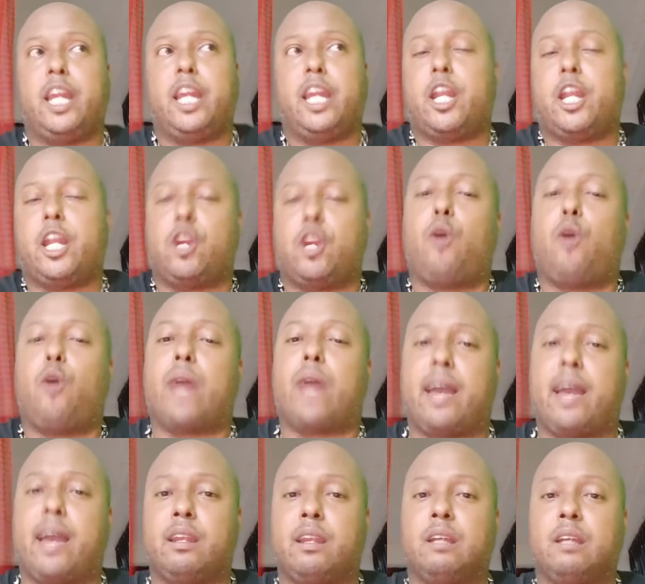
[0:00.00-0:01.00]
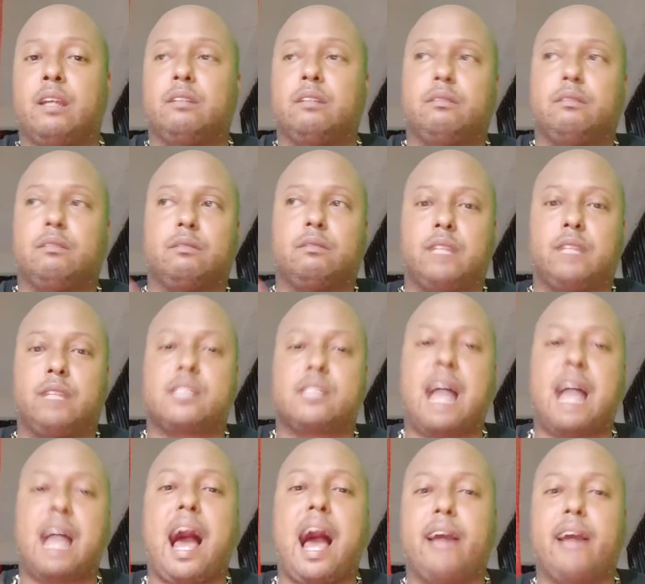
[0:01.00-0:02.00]
didn't know that this
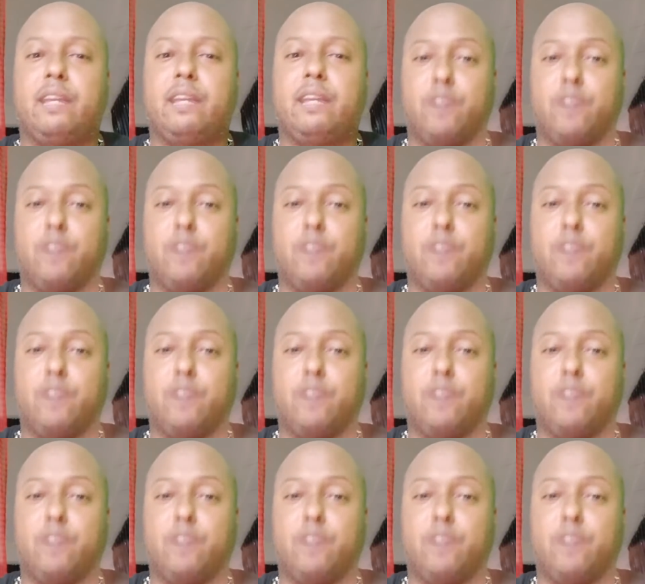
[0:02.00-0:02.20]
guy, even